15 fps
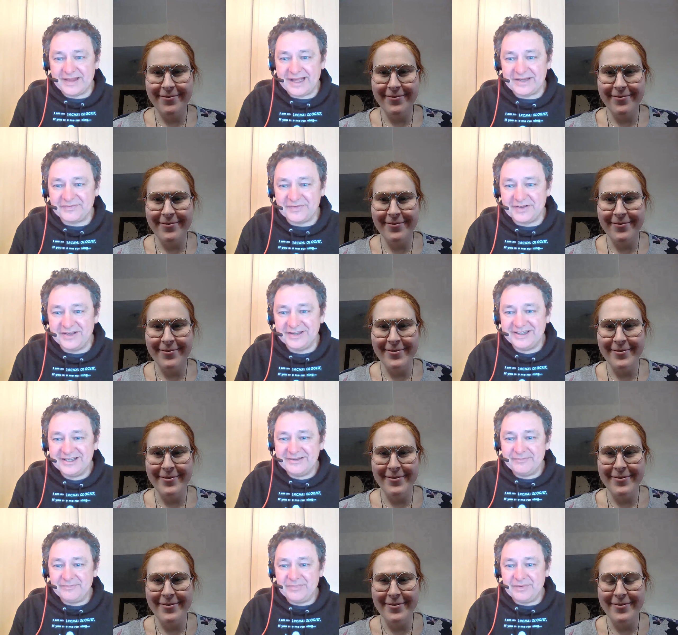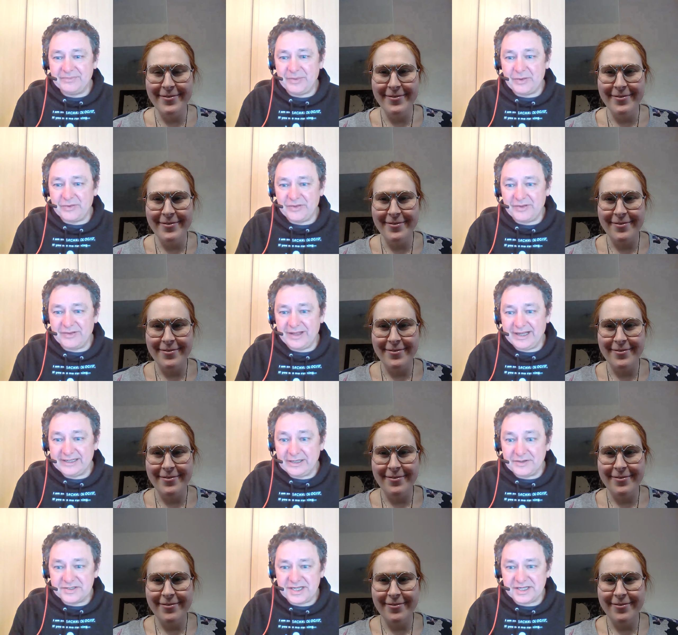Speaker 1: that for both
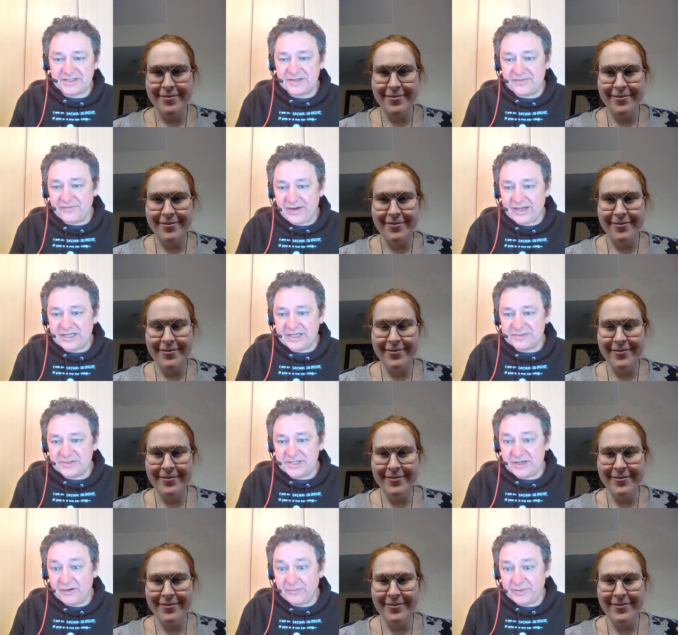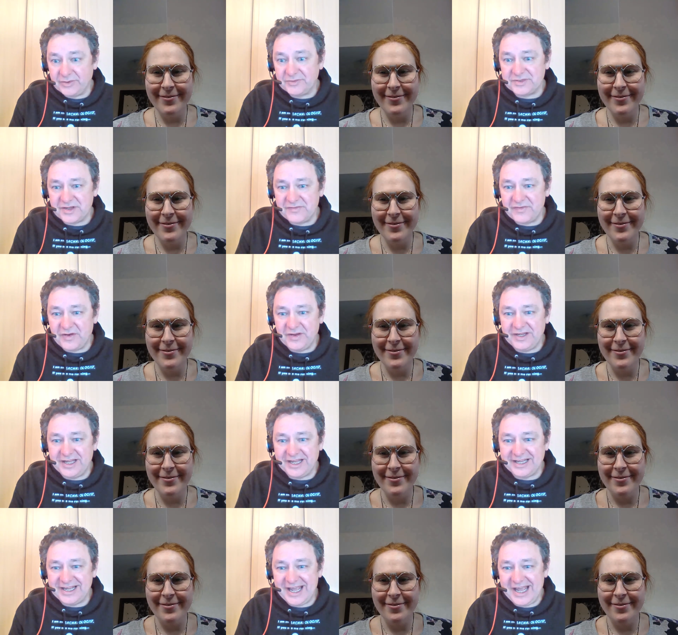Anglo-Saxon and Frankish material, but also
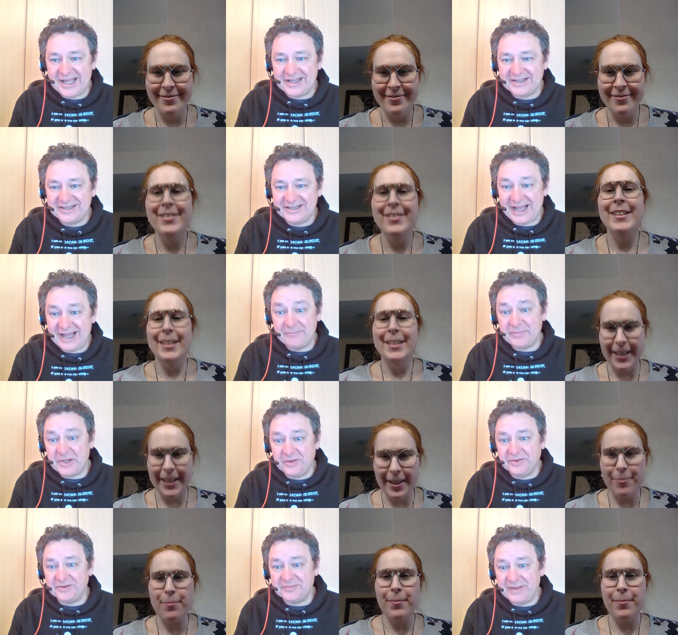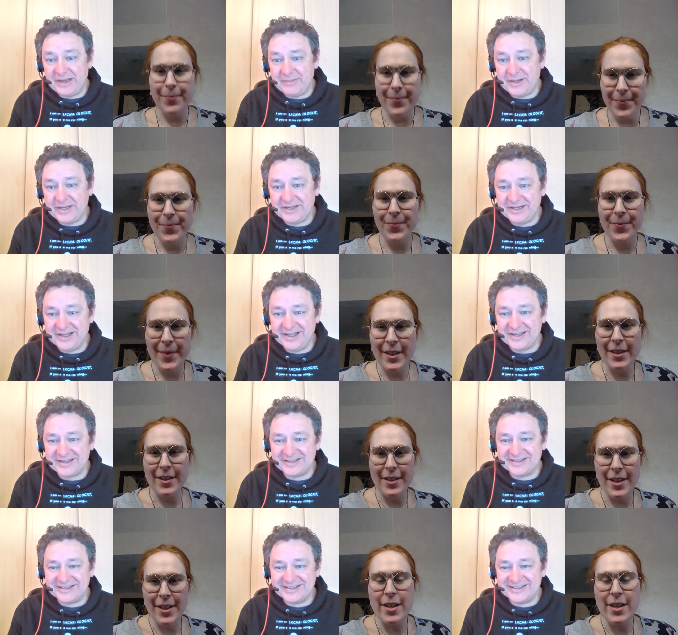Viking. Yeah. And yeah. beyond maybe. Yeah.
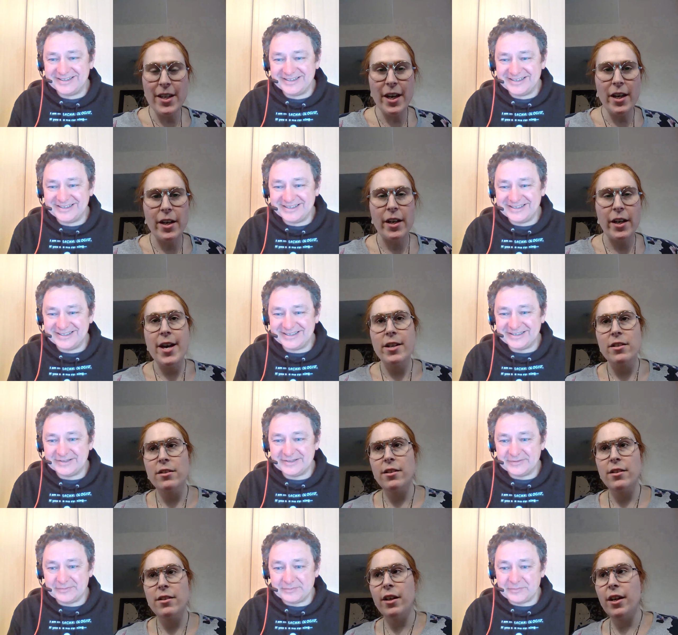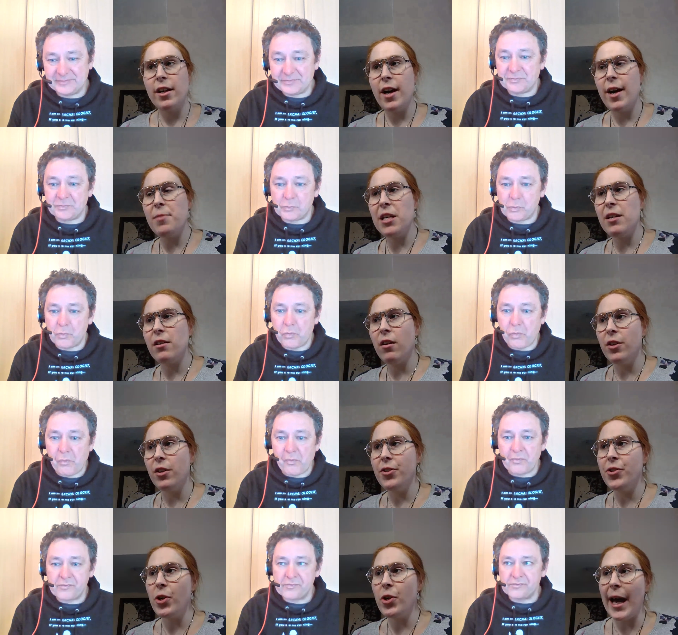Yeah.
Speaker 2: Yeah. And uh, I mean,
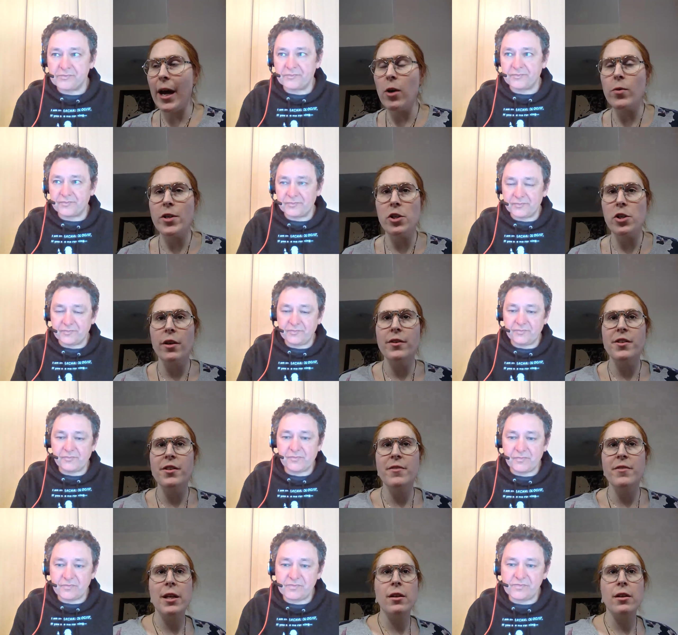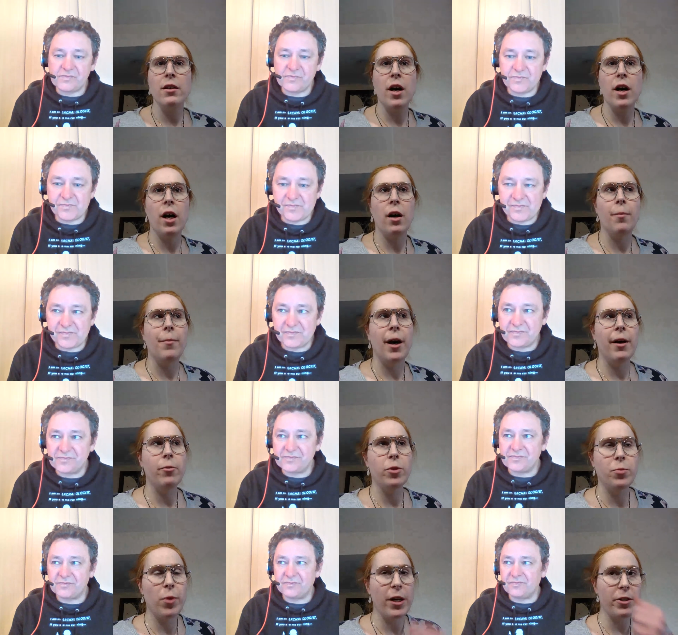also cowrie shells have been, um, it
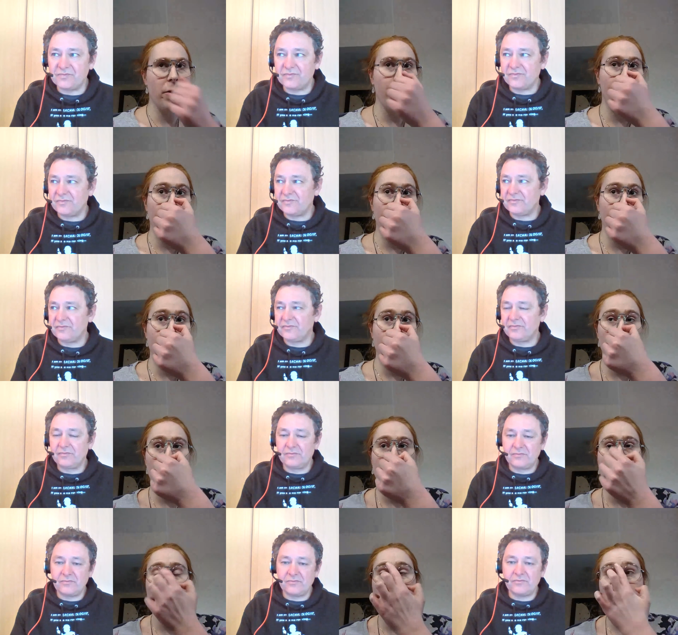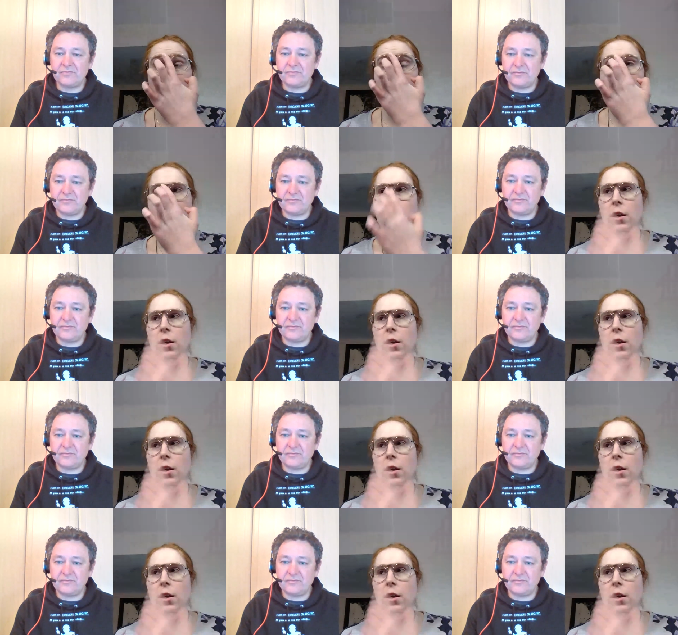was brought to my attention too.